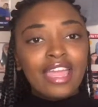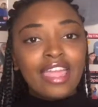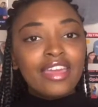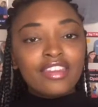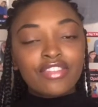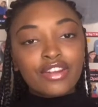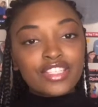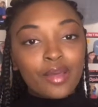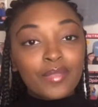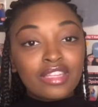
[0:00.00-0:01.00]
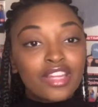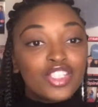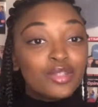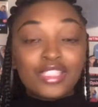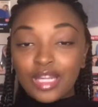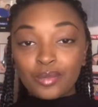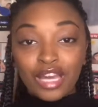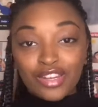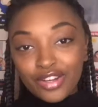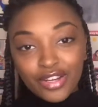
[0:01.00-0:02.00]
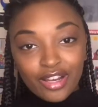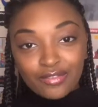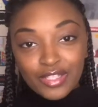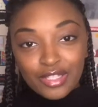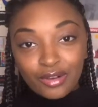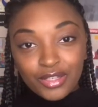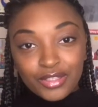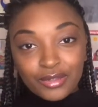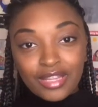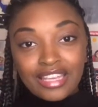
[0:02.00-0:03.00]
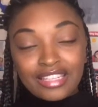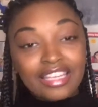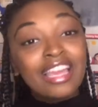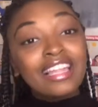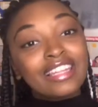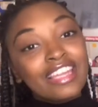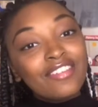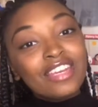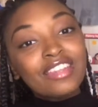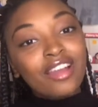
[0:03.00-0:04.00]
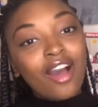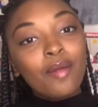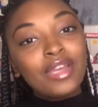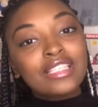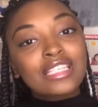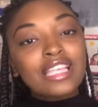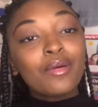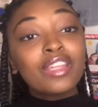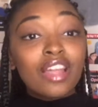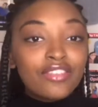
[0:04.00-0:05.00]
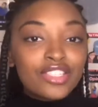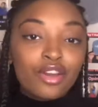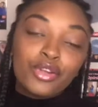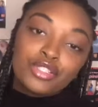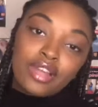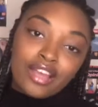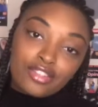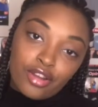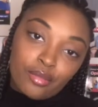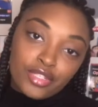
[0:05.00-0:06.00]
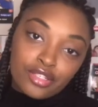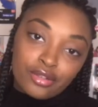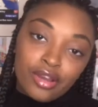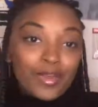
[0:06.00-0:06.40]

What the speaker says: And if there's something that you stepped out of your comfort zone to do lately, leave it in the comments, because I would love to know what you guys are up to.